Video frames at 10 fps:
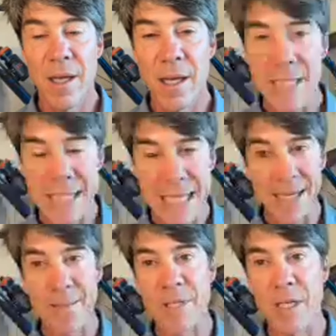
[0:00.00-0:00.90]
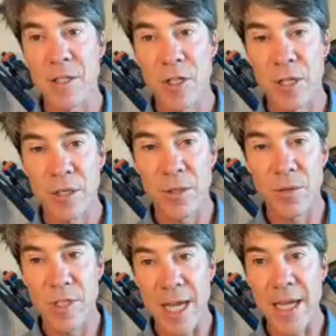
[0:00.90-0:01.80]
attempt
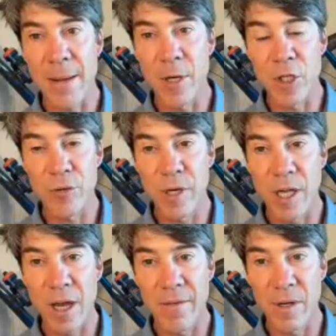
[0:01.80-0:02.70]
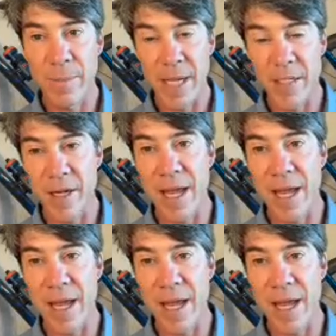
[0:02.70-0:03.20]
to take how much you recovered based on